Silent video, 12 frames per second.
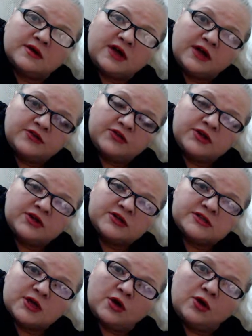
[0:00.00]
100
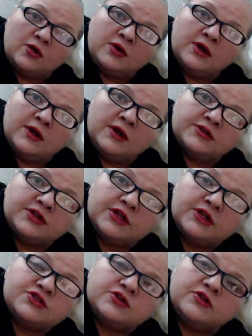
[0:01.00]
years ago,
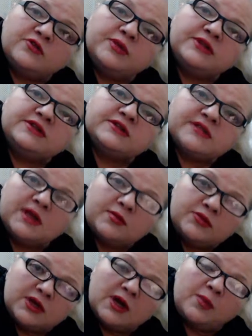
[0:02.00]
then it should have been the
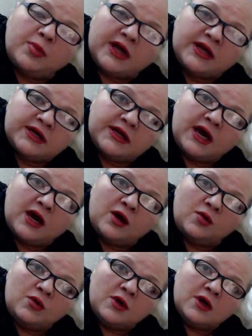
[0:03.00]
same thing applied
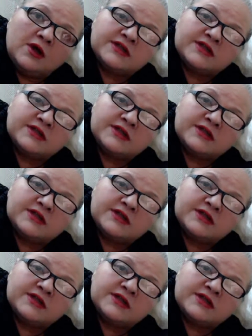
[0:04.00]
now.